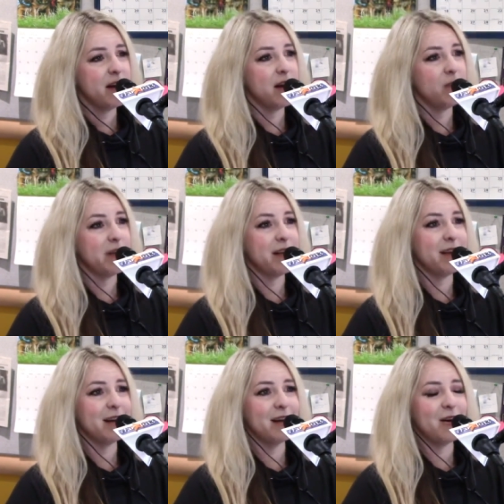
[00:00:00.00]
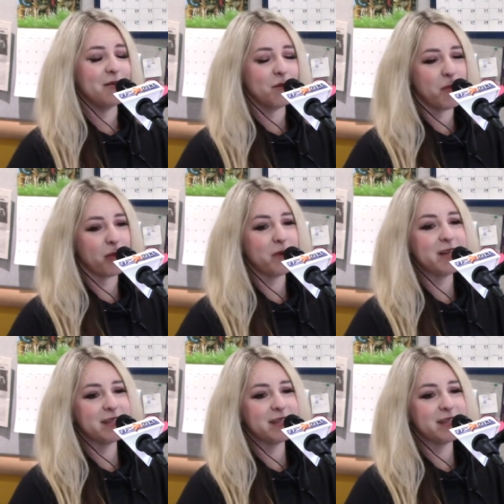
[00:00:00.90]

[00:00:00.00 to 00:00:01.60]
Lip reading: I'll be on from 3 to